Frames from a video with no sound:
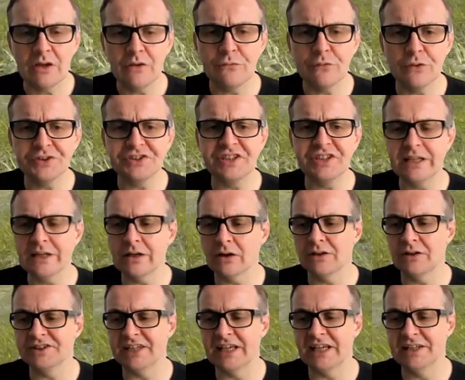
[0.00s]
first thing I'm
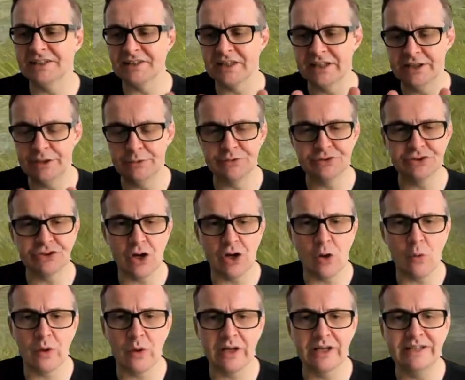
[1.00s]
going to say is that you saw
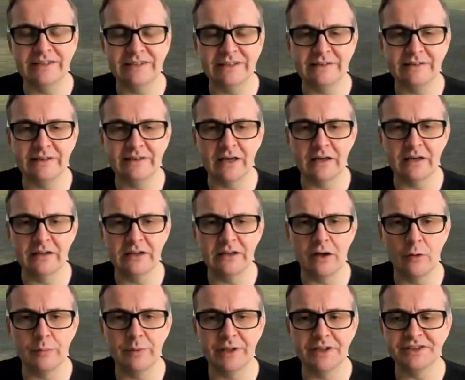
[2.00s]
what I did there in the
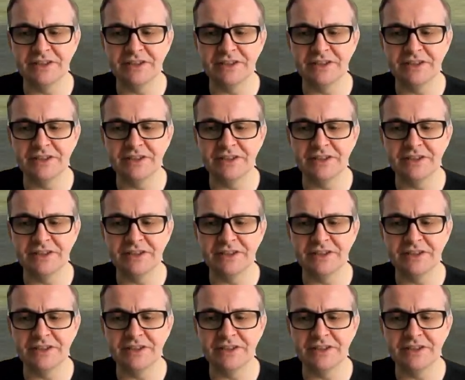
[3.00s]
opening